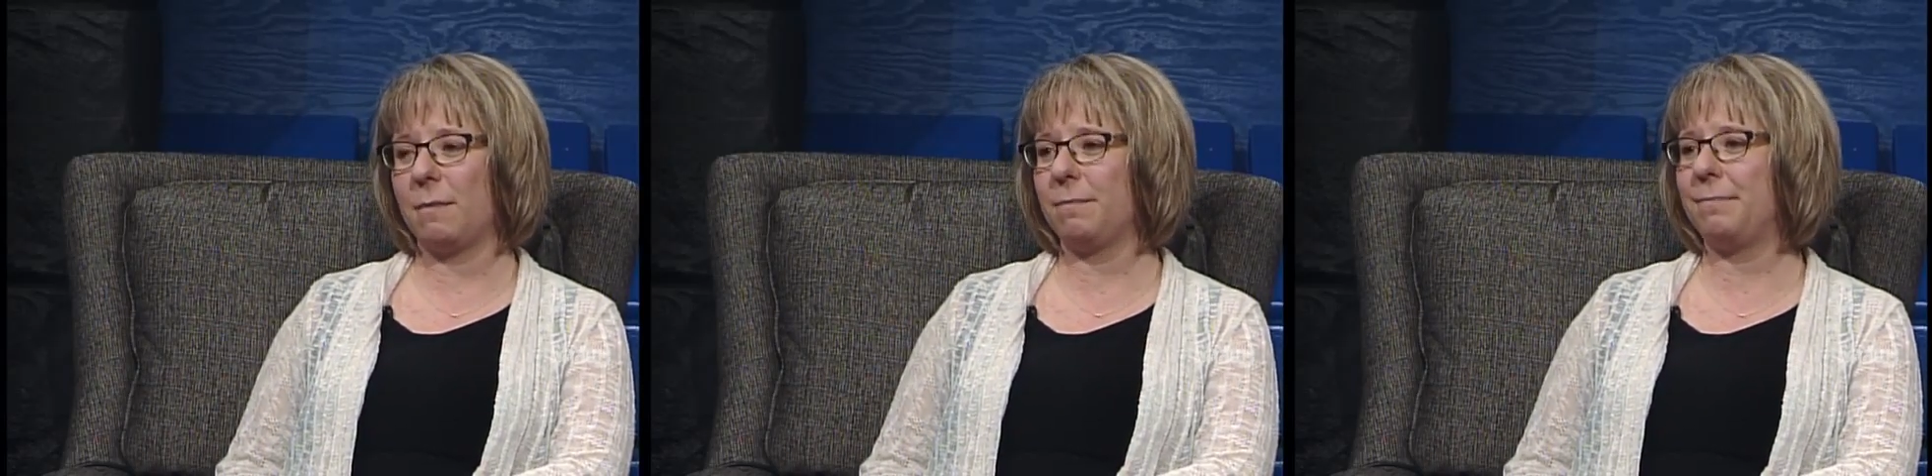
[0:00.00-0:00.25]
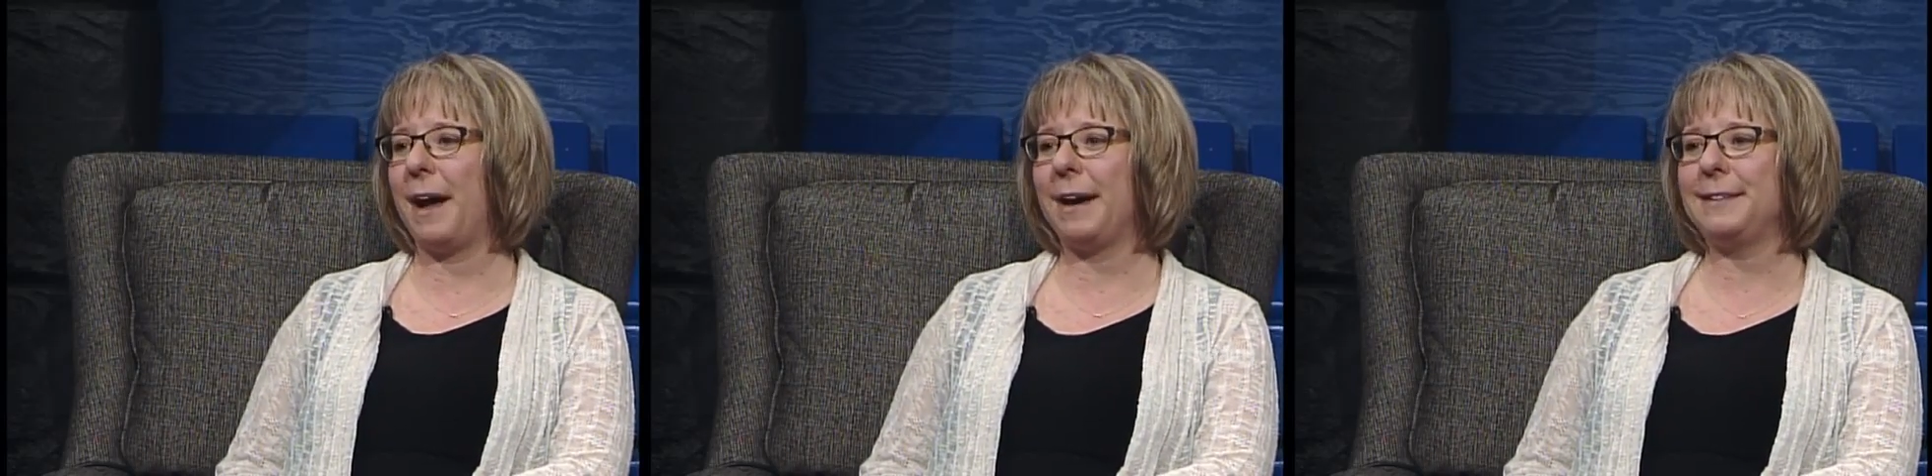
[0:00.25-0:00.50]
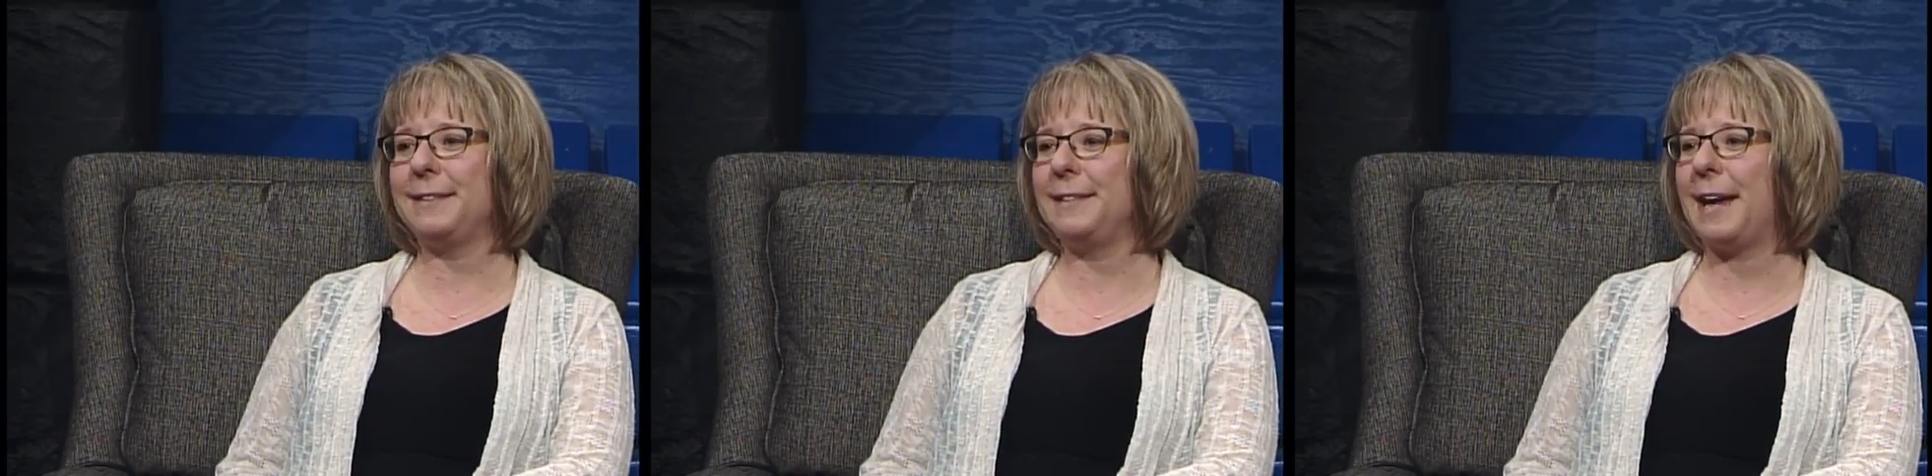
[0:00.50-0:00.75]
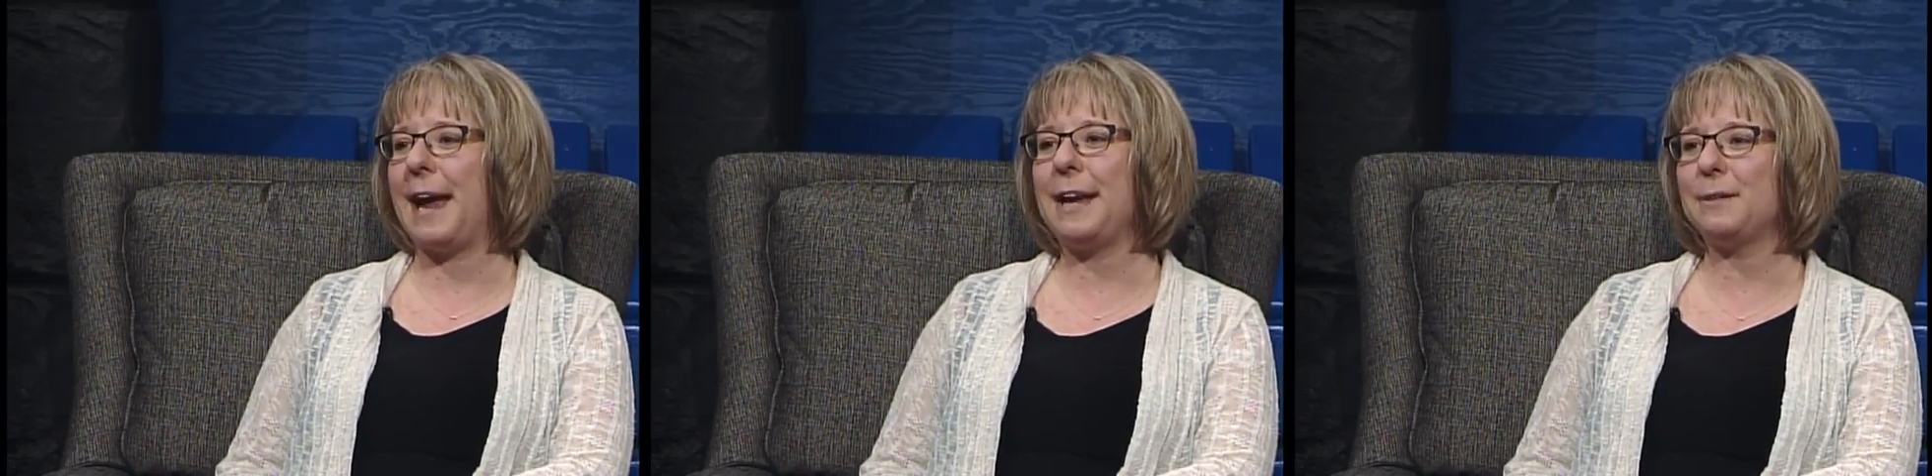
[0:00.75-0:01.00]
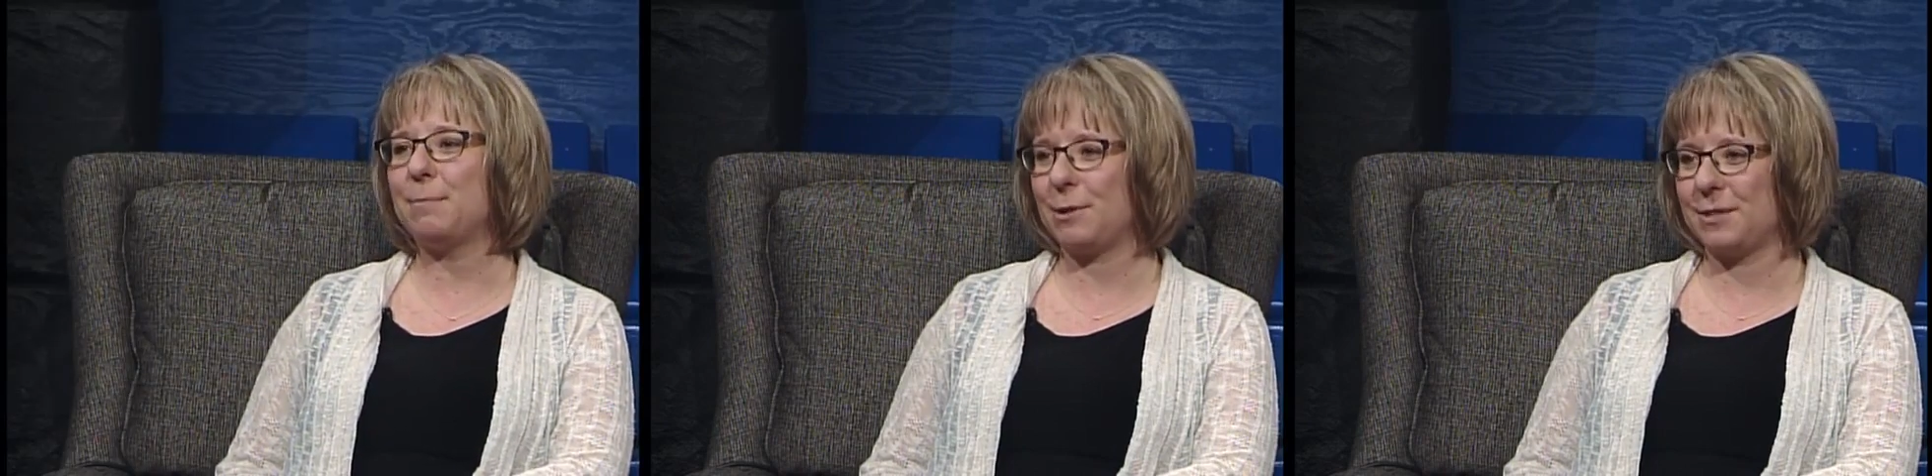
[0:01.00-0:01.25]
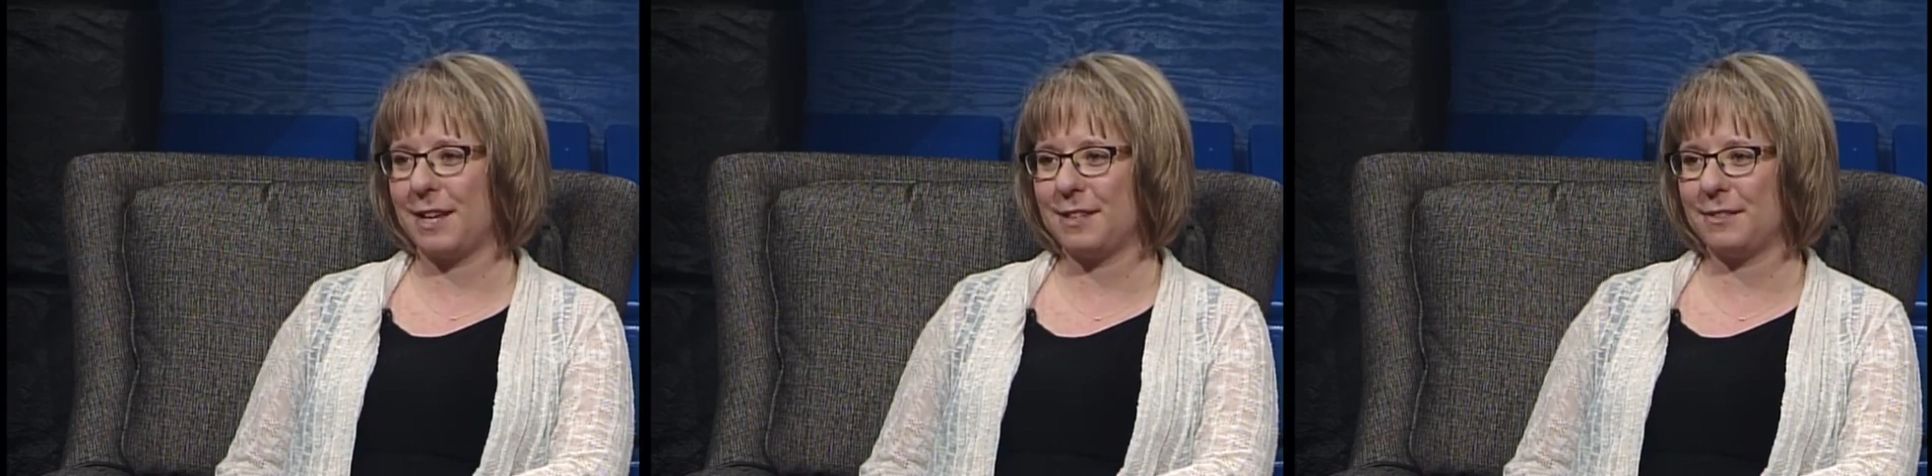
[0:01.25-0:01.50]

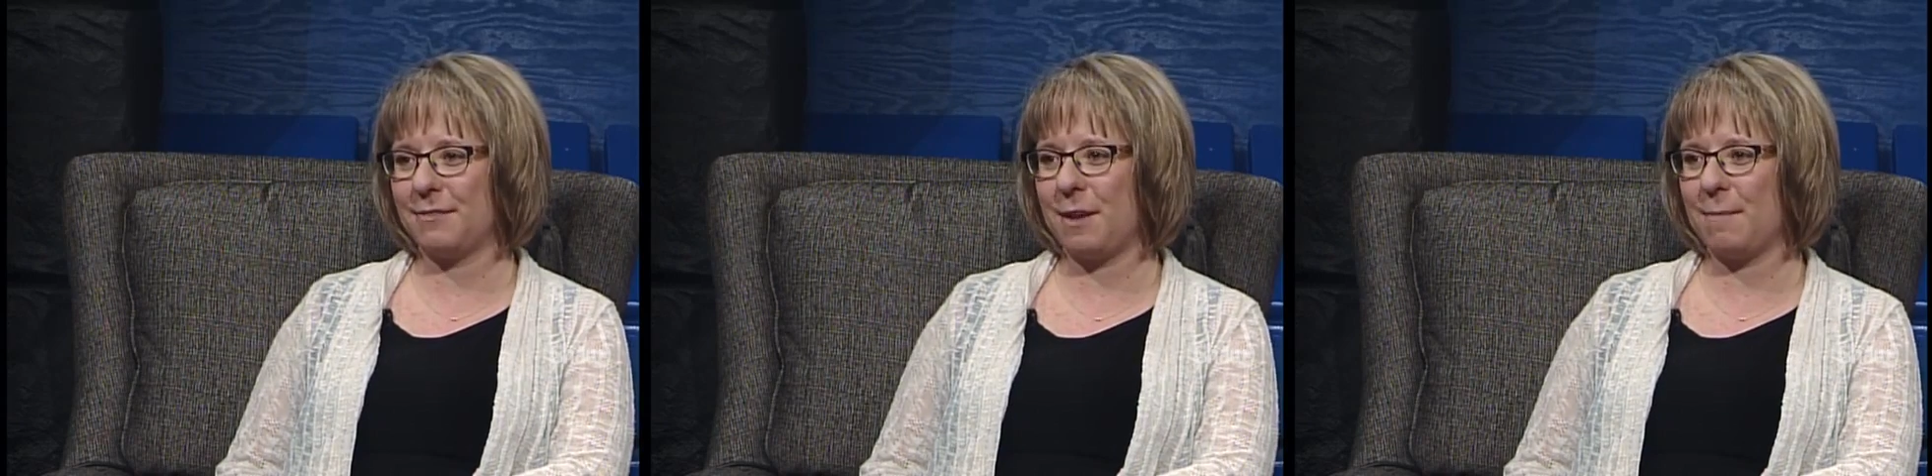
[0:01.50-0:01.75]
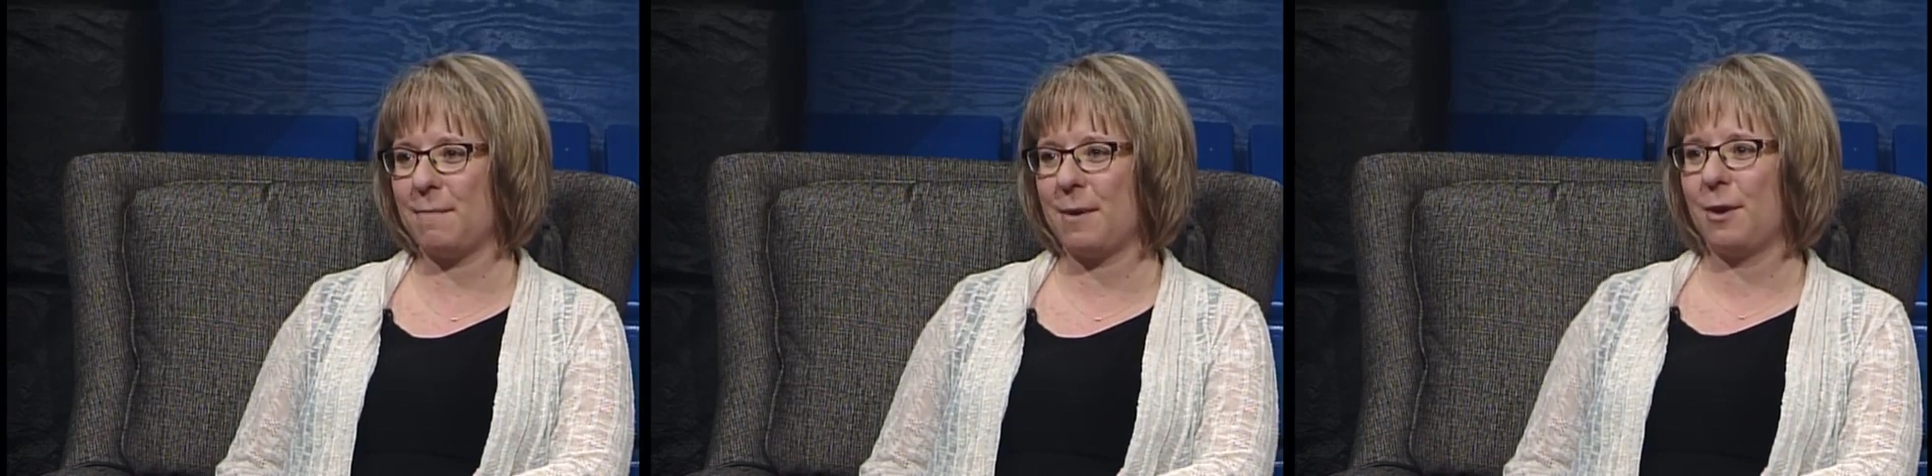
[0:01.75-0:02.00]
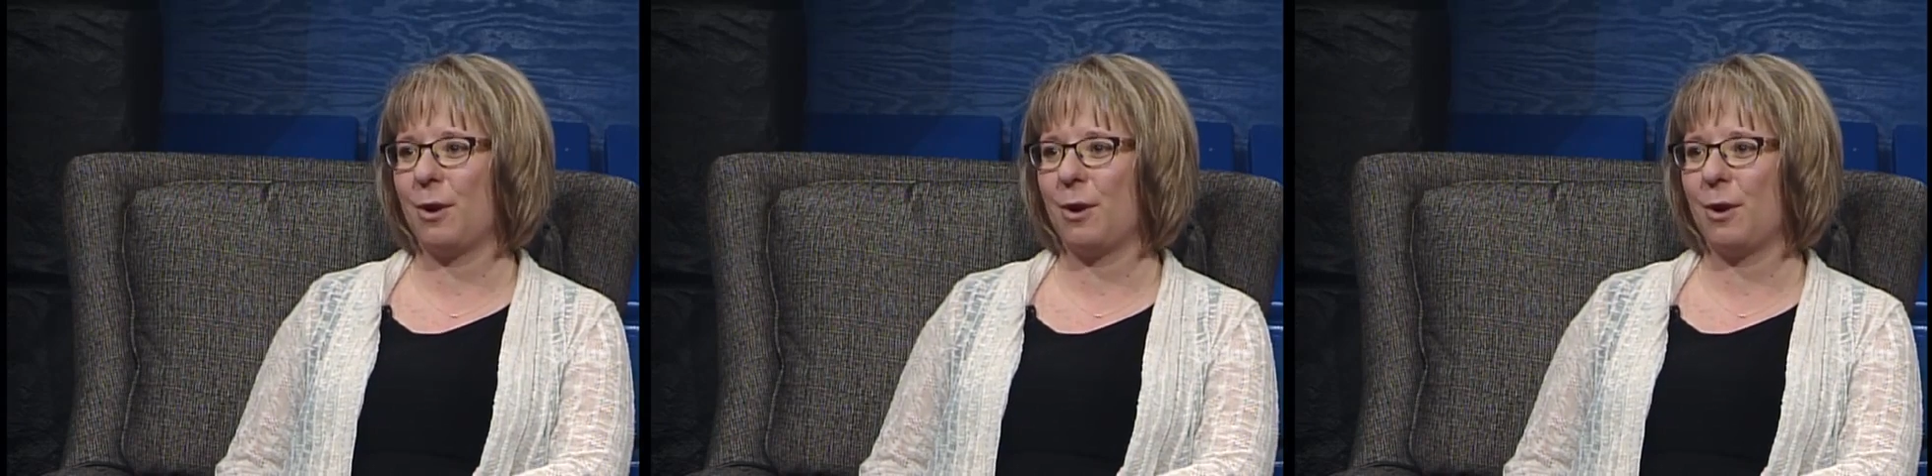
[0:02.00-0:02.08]
98% of them,